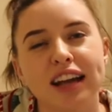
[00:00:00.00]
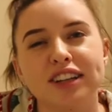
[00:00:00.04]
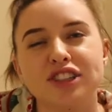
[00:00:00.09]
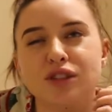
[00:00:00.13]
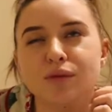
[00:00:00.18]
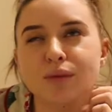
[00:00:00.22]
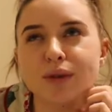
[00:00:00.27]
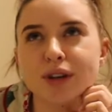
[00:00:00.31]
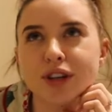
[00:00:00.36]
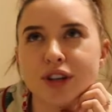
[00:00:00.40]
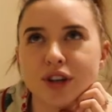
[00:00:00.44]
I
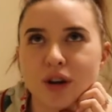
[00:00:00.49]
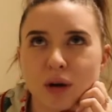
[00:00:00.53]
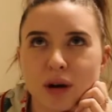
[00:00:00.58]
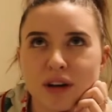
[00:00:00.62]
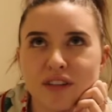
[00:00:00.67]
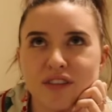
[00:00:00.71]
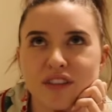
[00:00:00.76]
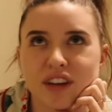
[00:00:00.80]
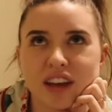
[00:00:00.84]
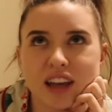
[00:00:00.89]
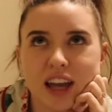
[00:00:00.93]
just want to know
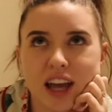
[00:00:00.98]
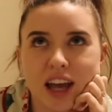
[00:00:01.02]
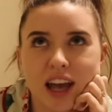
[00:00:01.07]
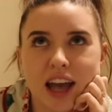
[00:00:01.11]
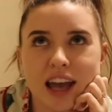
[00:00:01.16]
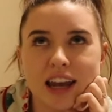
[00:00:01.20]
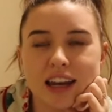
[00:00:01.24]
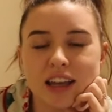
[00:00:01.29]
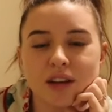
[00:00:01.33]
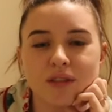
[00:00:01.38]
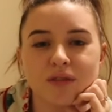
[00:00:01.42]
if
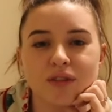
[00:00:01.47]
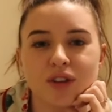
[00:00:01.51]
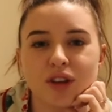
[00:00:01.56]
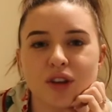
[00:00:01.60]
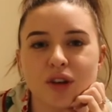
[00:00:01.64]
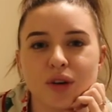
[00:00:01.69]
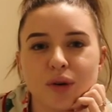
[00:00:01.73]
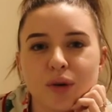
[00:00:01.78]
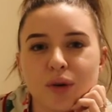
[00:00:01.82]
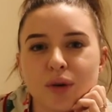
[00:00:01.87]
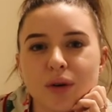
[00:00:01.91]
any of
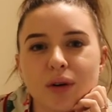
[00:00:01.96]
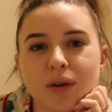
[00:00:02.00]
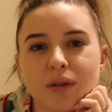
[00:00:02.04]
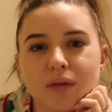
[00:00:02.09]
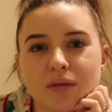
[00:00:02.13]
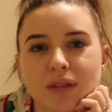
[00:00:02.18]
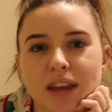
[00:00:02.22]
you